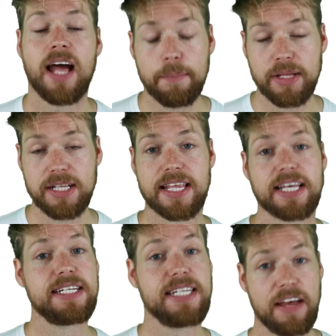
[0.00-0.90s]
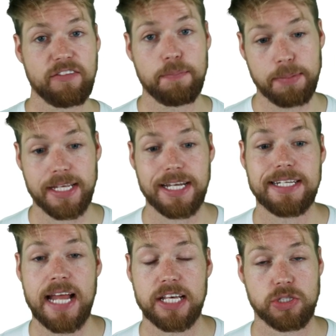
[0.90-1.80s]
That means they can never be
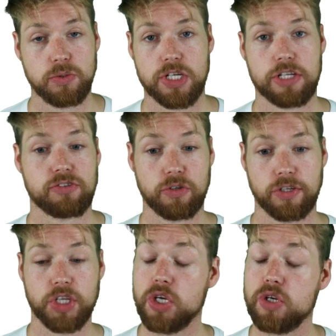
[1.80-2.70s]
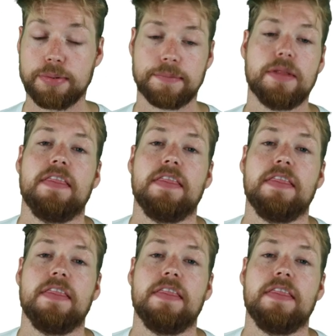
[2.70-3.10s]
next to each other on the cube.